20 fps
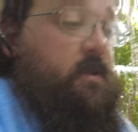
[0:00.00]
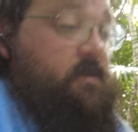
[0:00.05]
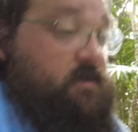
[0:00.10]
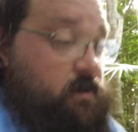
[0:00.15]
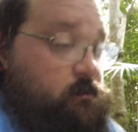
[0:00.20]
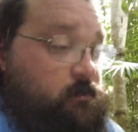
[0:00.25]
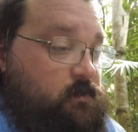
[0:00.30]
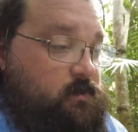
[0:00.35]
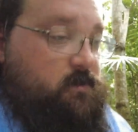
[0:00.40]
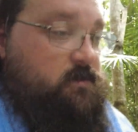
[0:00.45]

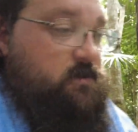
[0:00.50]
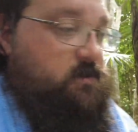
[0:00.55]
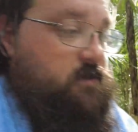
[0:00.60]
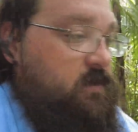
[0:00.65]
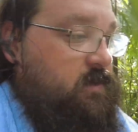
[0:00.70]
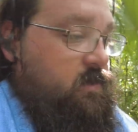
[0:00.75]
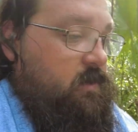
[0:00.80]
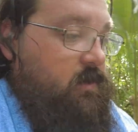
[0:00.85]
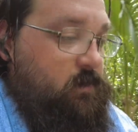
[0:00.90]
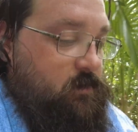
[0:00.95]
some of those
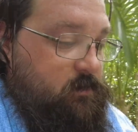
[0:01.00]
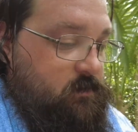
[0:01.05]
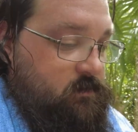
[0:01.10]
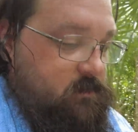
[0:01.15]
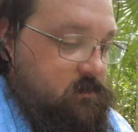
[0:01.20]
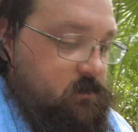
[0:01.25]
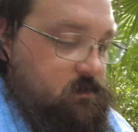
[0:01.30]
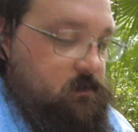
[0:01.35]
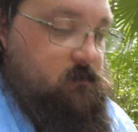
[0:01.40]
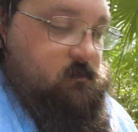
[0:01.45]

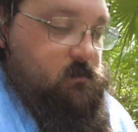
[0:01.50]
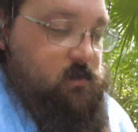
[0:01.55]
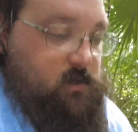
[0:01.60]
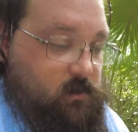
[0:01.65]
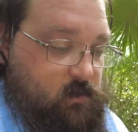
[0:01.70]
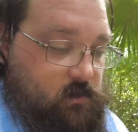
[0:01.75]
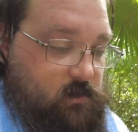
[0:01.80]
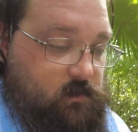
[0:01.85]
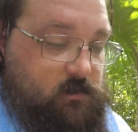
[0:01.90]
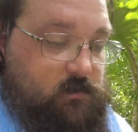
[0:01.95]
tequilas
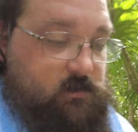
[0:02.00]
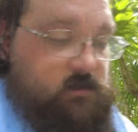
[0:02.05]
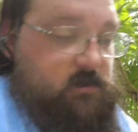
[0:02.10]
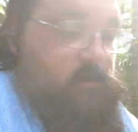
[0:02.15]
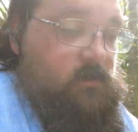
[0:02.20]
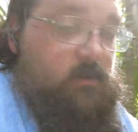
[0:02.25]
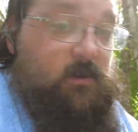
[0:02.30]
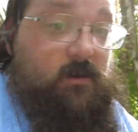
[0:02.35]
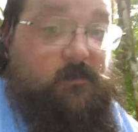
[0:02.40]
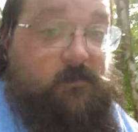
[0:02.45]
because
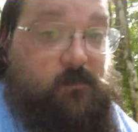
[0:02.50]
they're